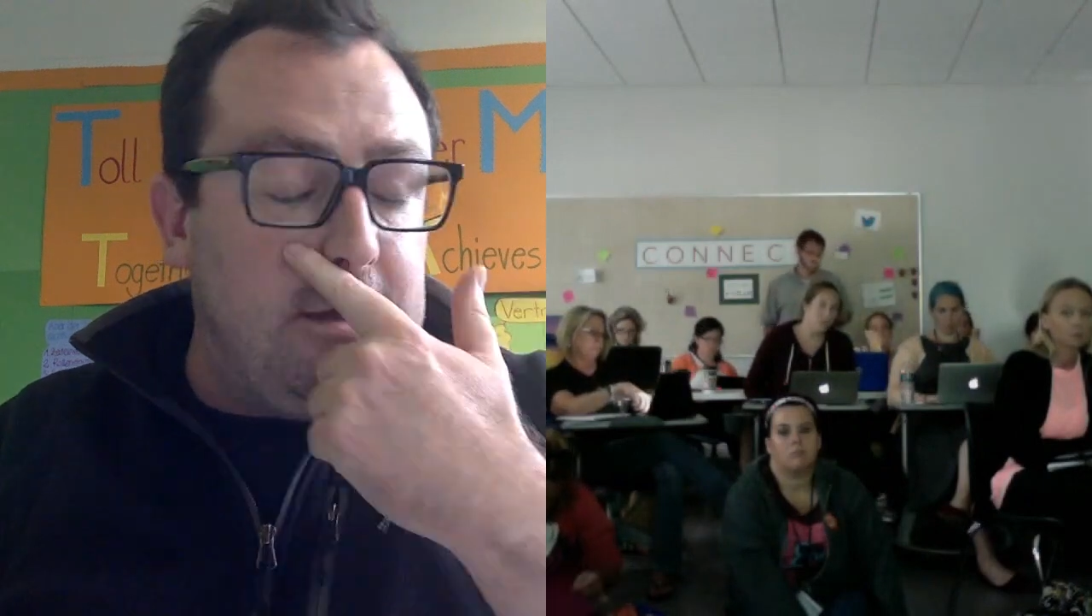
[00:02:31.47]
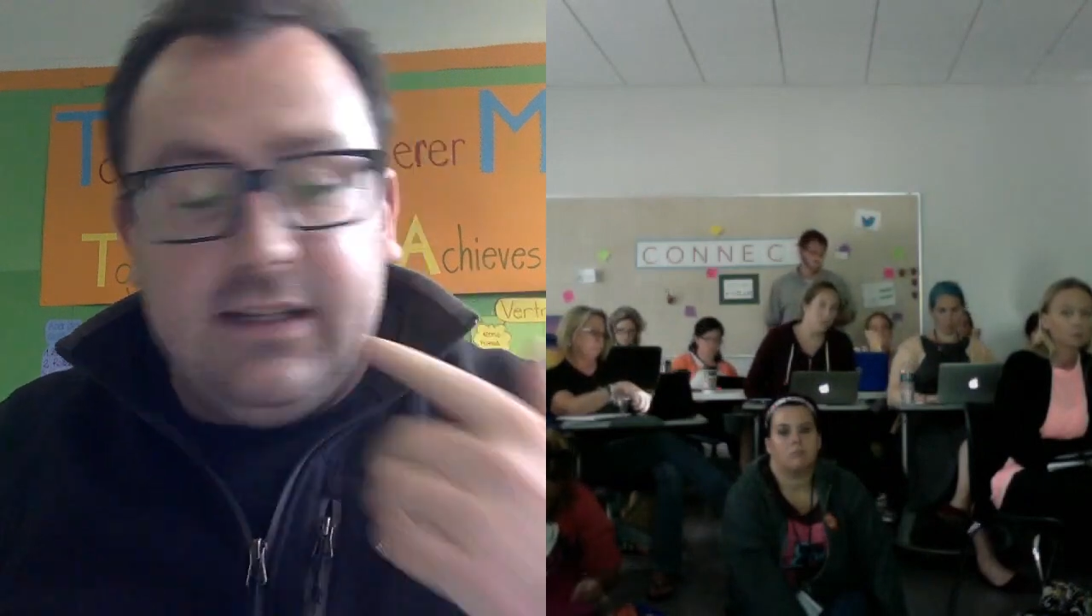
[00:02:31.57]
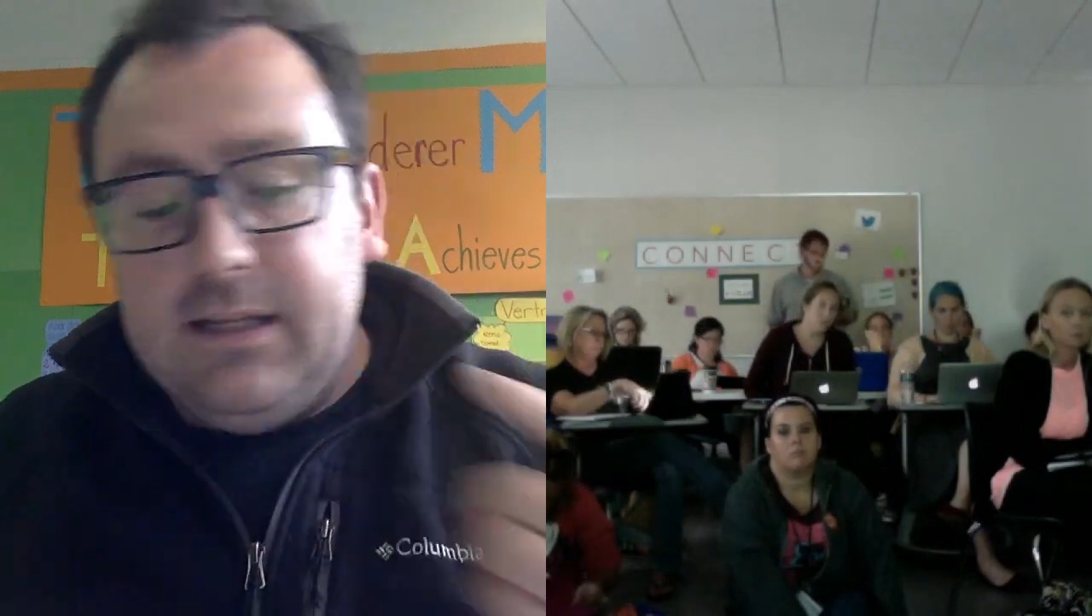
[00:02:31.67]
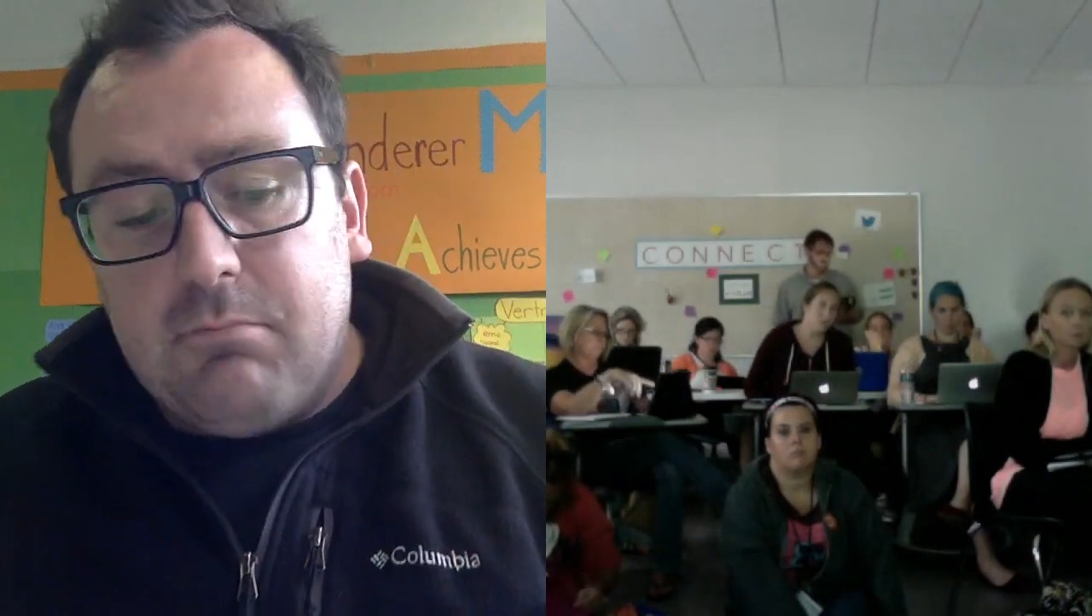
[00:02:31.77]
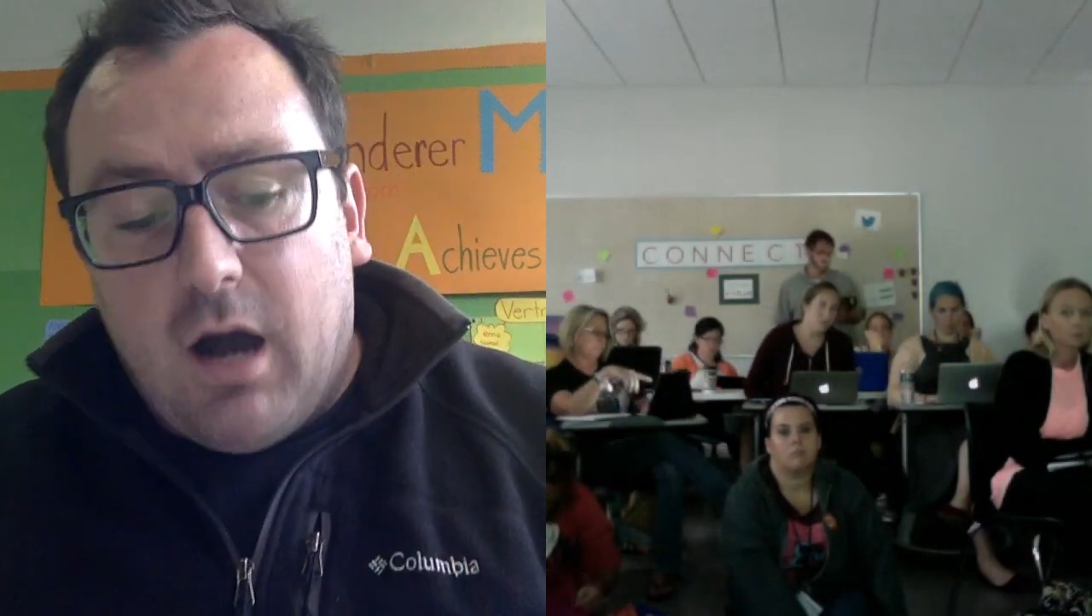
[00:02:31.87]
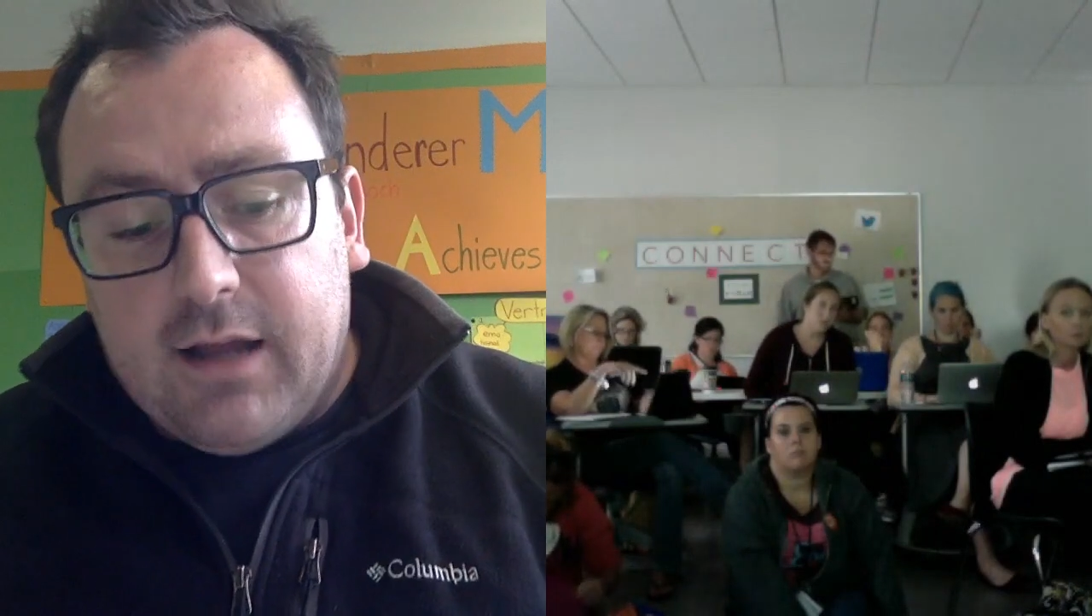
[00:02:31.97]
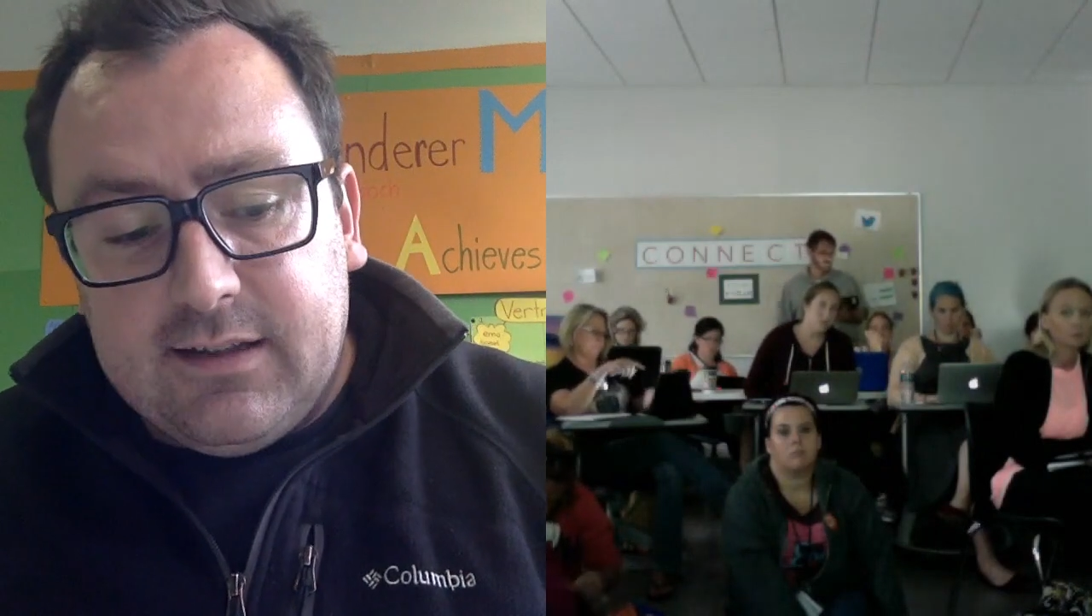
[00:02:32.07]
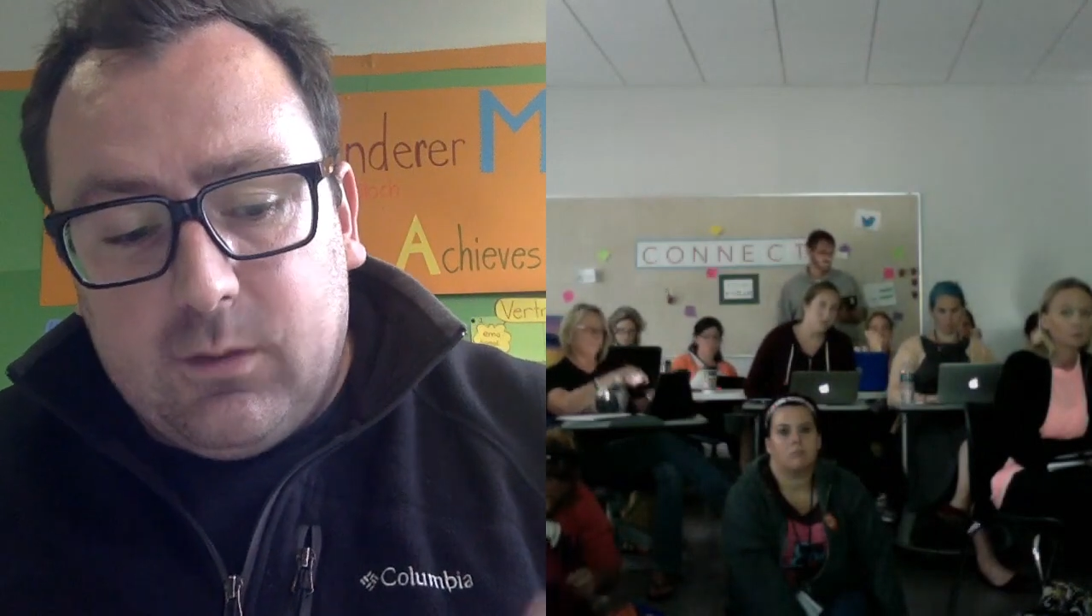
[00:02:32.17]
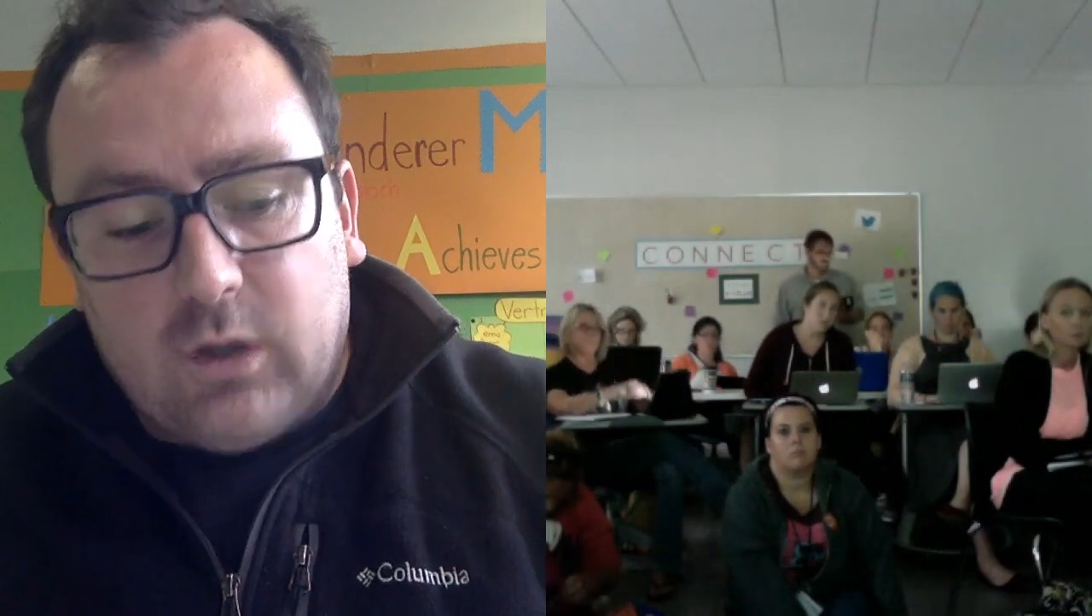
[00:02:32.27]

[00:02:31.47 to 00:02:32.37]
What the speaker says: really modeling